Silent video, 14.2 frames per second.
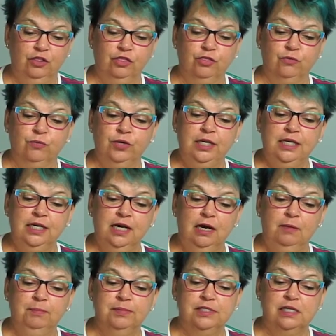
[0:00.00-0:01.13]
3
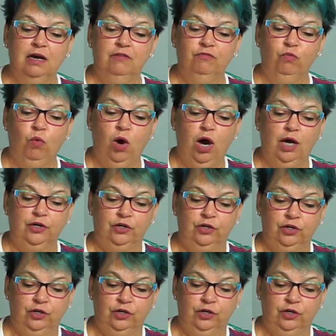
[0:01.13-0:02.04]
cups of water.